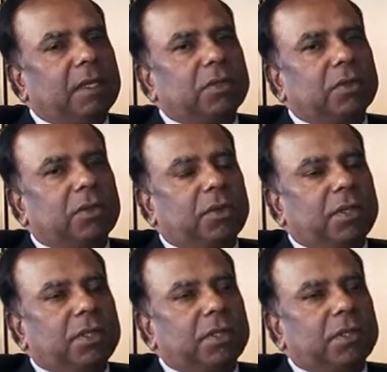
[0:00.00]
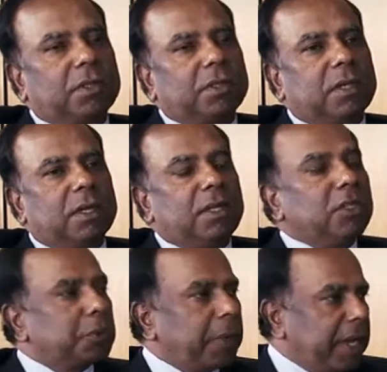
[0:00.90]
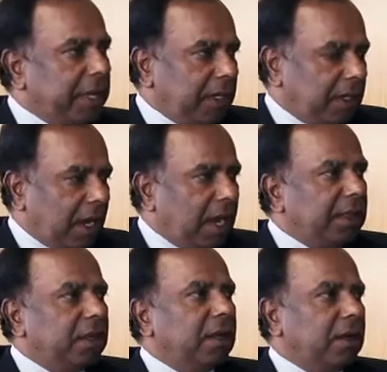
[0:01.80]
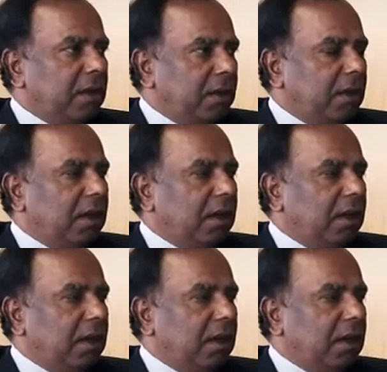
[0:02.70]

So it is inspiring other